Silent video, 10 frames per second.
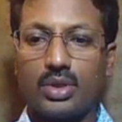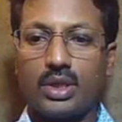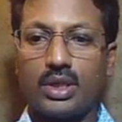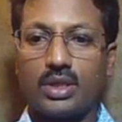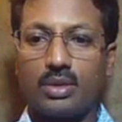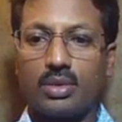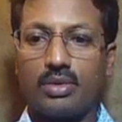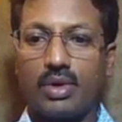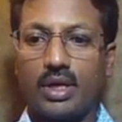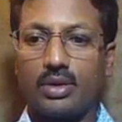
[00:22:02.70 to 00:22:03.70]
So these are some
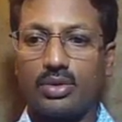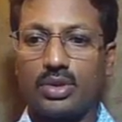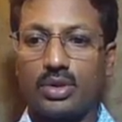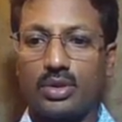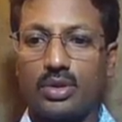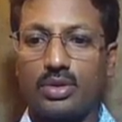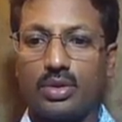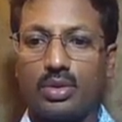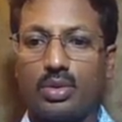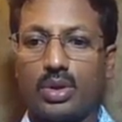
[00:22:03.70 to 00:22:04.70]
of the values.
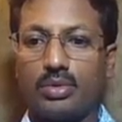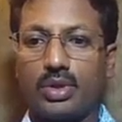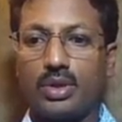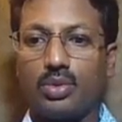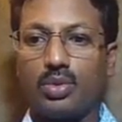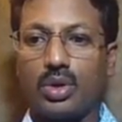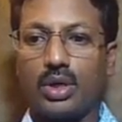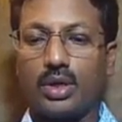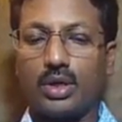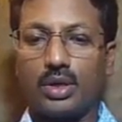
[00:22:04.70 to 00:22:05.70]
So whatever you
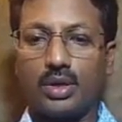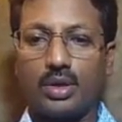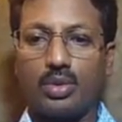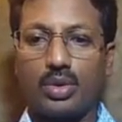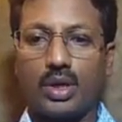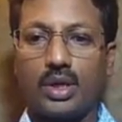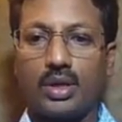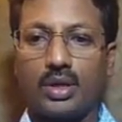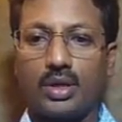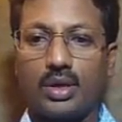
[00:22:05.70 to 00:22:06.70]
want, you
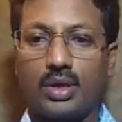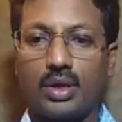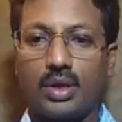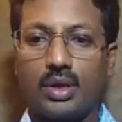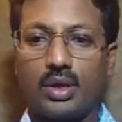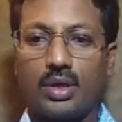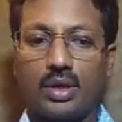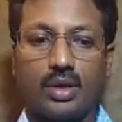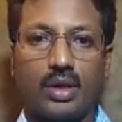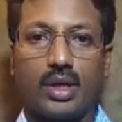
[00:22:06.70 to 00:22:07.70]
can
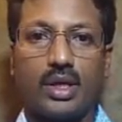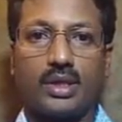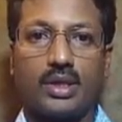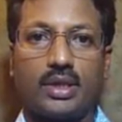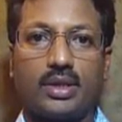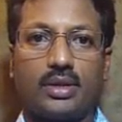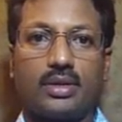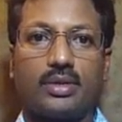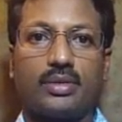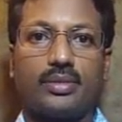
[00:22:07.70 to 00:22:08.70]
erase it